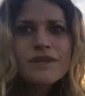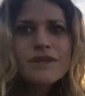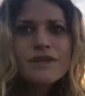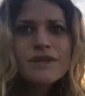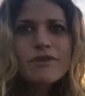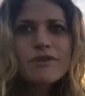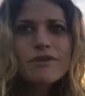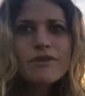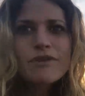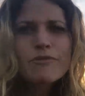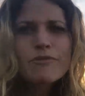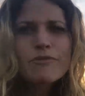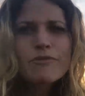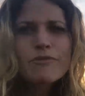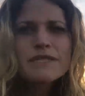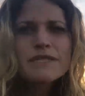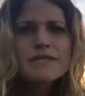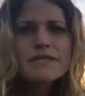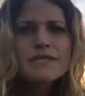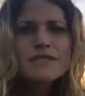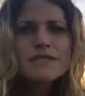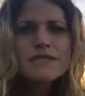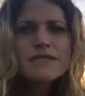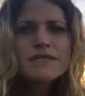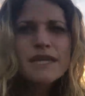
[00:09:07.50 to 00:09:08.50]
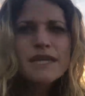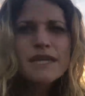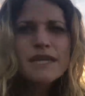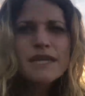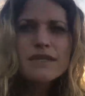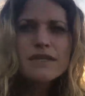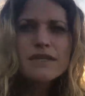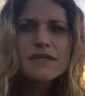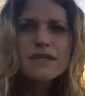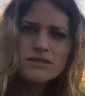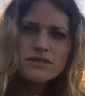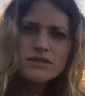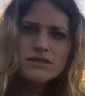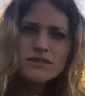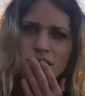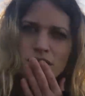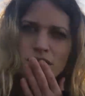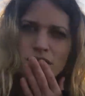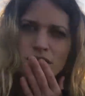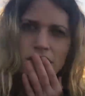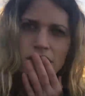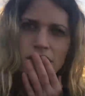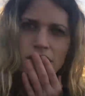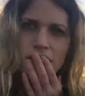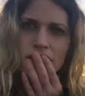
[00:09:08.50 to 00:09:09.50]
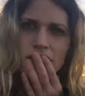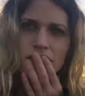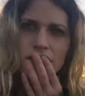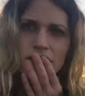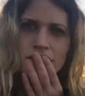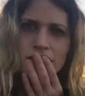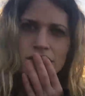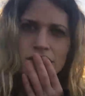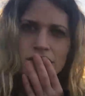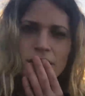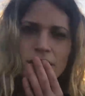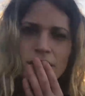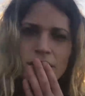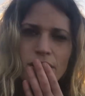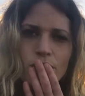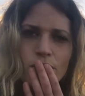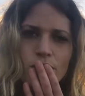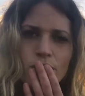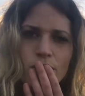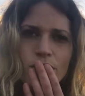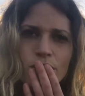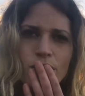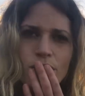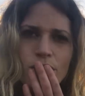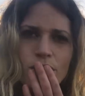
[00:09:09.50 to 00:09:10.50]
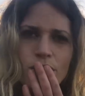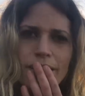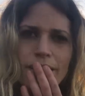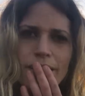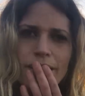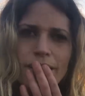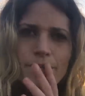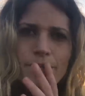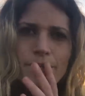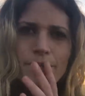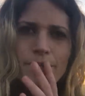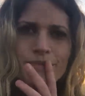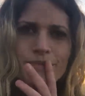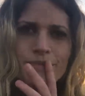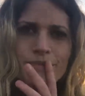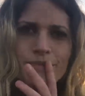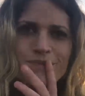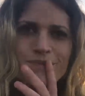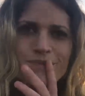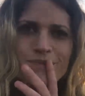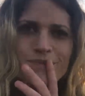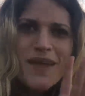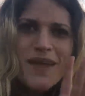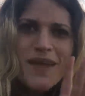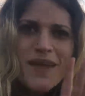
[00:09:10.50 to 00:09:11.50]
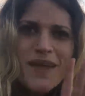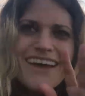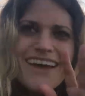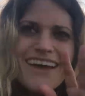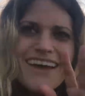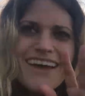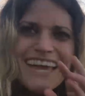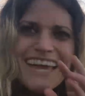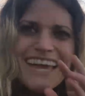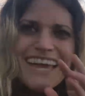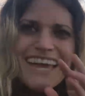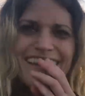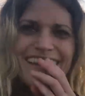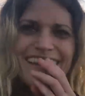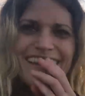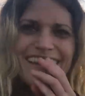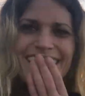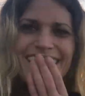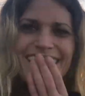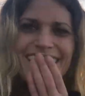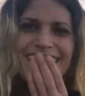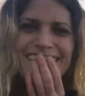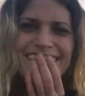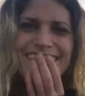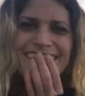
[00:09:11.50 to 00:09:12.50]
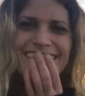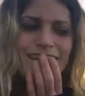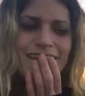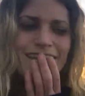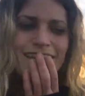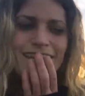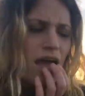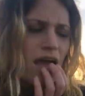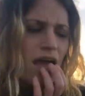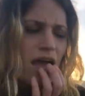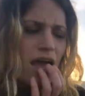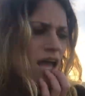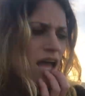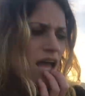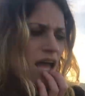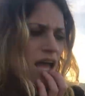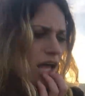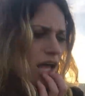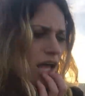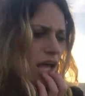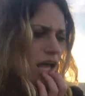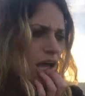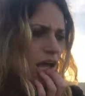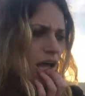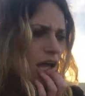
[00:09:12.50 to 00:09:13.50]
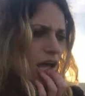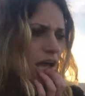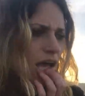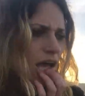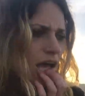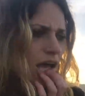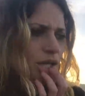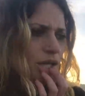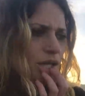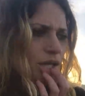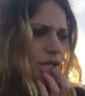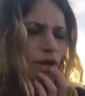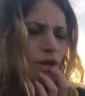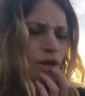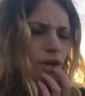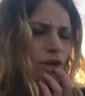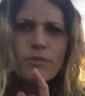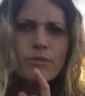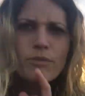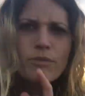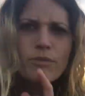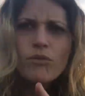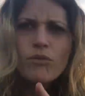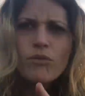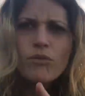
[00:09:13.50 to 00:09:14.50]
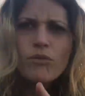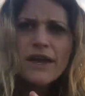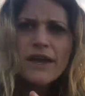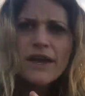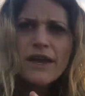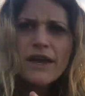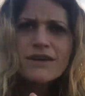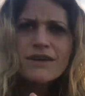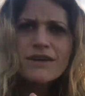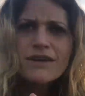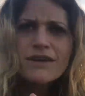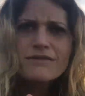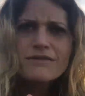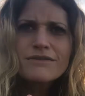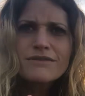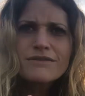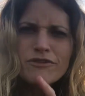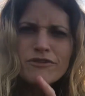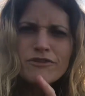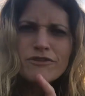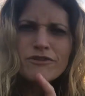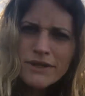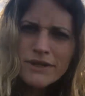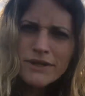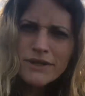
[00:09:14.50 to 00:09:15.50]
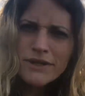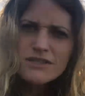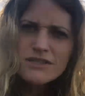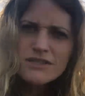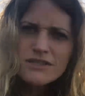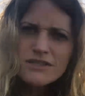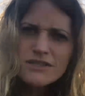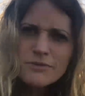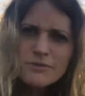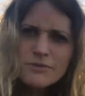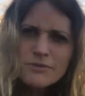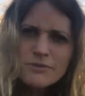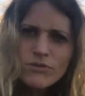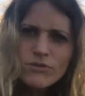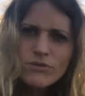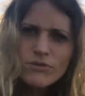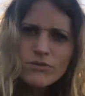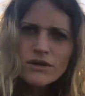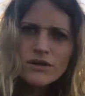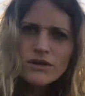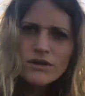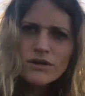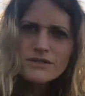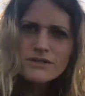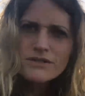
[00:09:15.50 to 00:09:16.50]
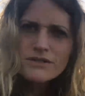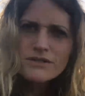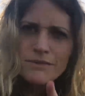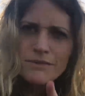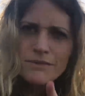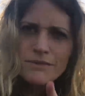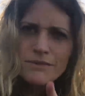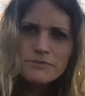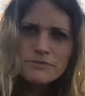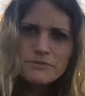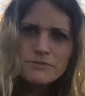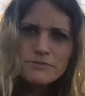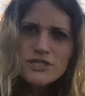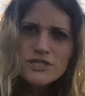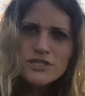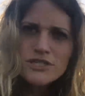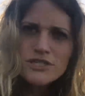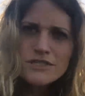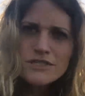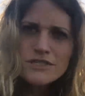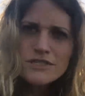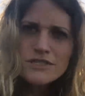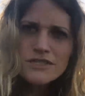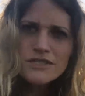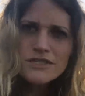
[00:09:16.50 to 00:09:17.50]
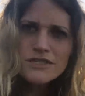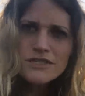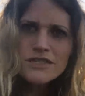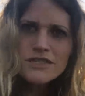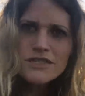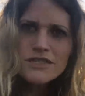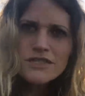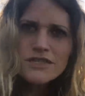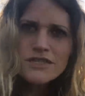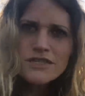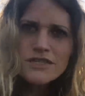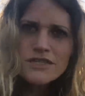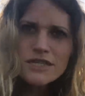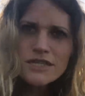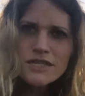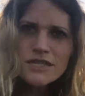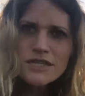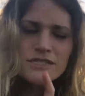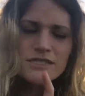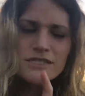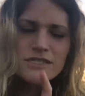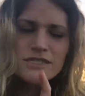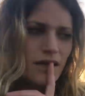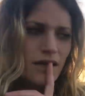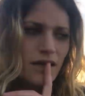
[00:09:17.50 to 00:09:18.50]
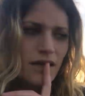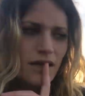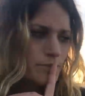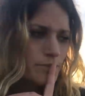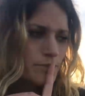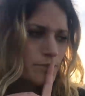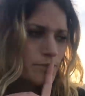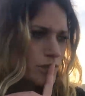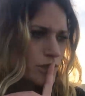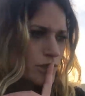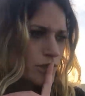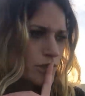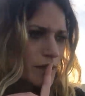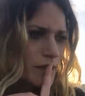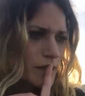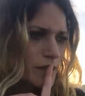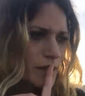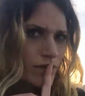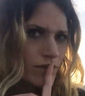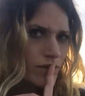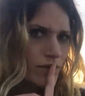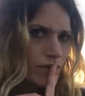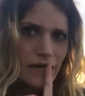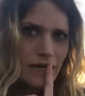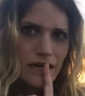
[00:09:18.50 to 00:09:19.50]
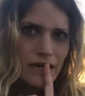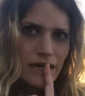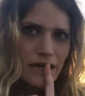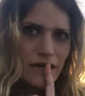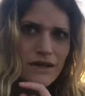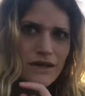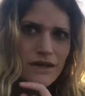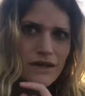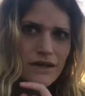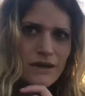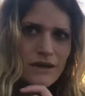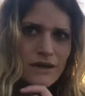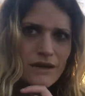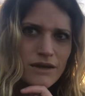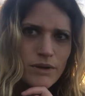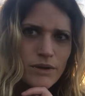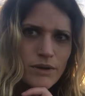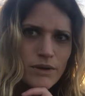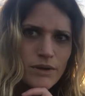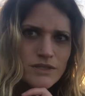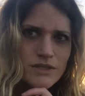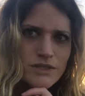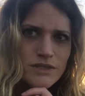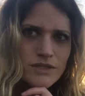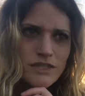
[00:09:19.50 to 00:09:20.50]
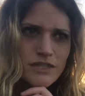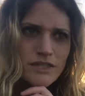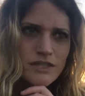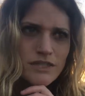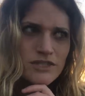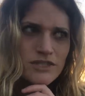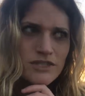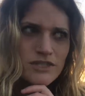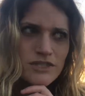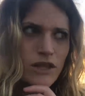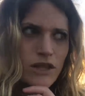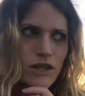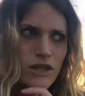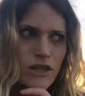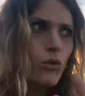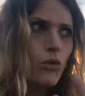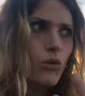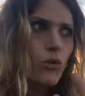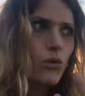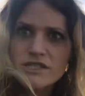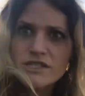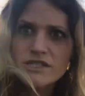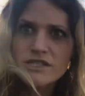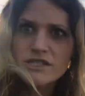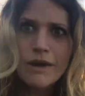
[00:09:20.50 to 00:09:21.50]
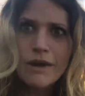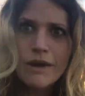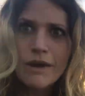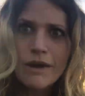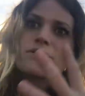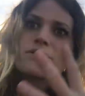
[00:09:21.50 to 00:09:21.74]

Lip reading: you ever been to Tantagel? No. Hi, Nick. No, but why have you mentioned this before? Somebody's mentioned this to me already about Tantagel, or somehow